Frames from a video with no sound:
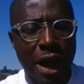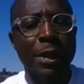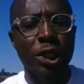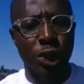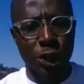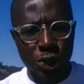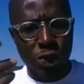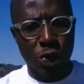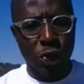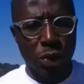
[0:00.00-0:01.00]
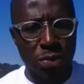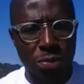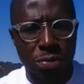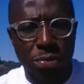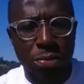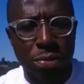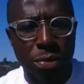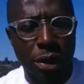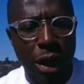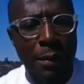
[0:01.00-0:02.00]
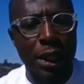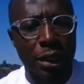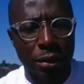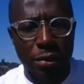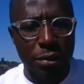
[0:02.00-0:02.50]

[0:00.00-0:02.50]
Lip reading: How many churches do you know? How many?